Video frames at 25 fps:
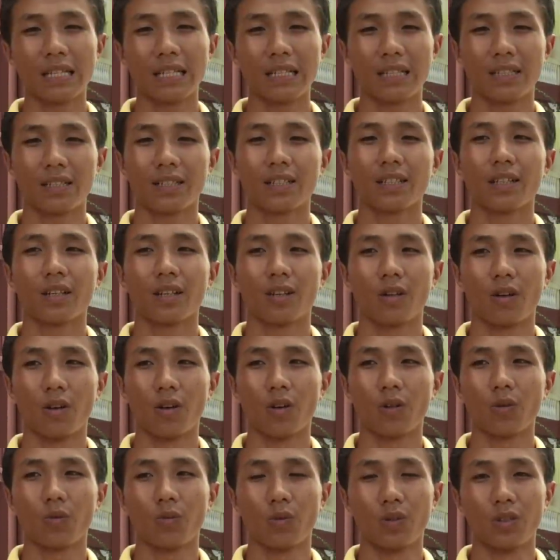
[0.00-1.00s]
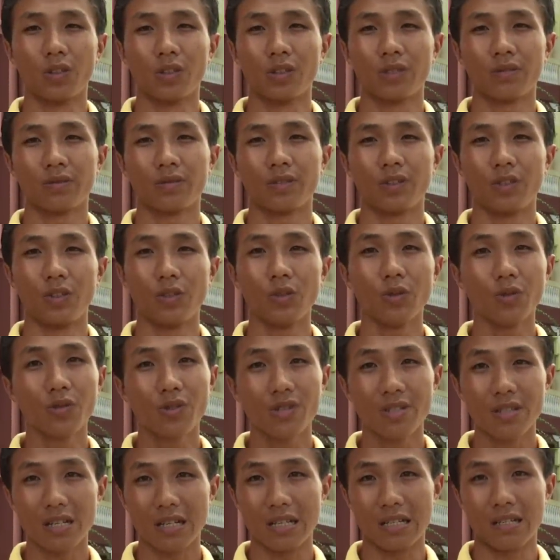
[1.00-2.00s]
that God will
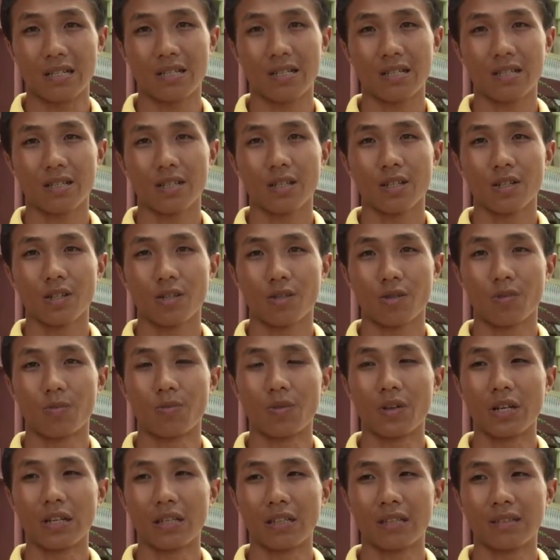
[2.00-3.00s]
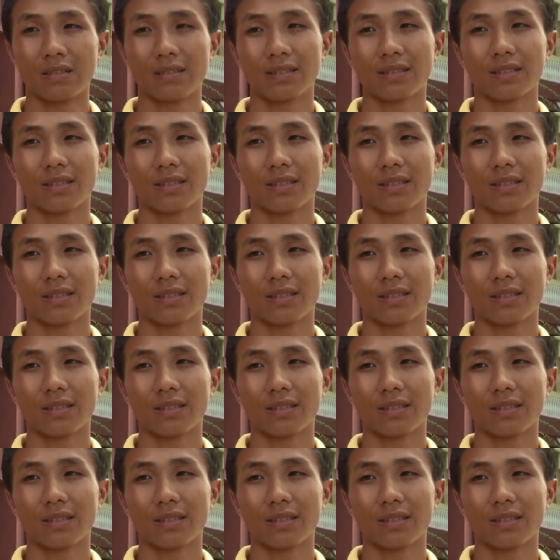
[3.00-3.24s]
use us to bring